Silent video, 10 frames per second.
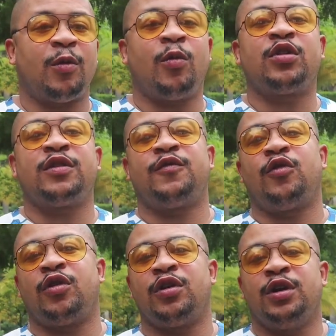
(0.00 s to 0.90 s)
about working
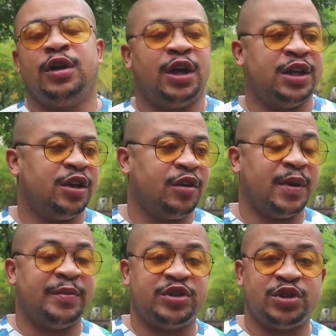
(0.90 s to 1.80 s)
for a year or
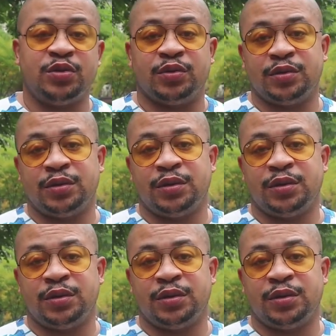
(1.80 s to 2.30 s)
maybe two.